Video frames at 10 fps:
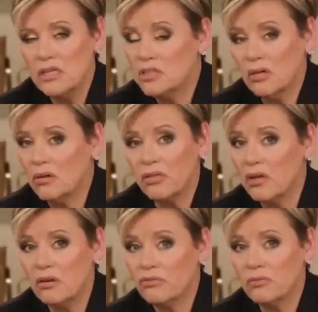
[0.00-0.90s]
He's still a
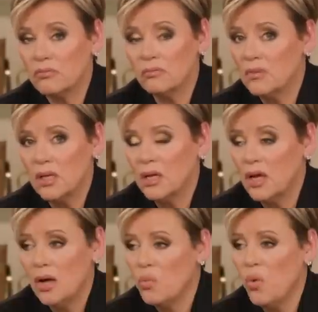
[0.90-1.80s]
thief.
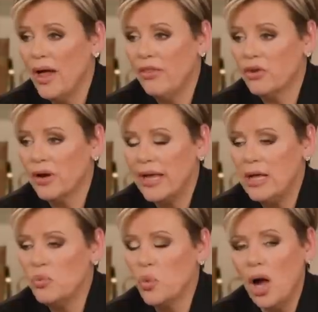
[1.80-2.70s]
Whether
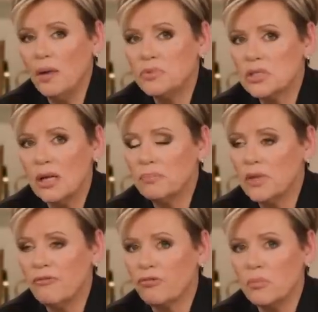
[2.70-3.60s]
he robbed
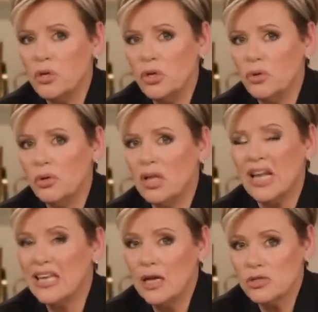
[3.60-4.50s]
something from you
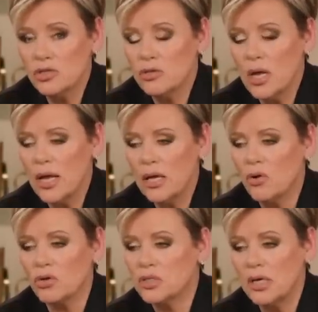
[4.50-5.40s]
yesterday
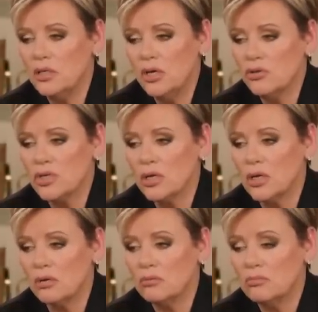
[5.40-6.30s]
or 10 years
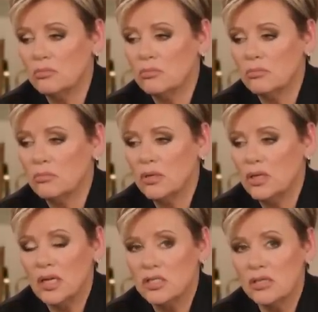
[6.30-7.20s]
ago,
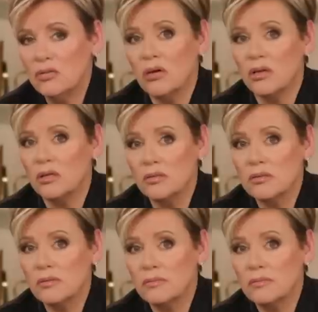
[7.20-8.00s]
it's still not his.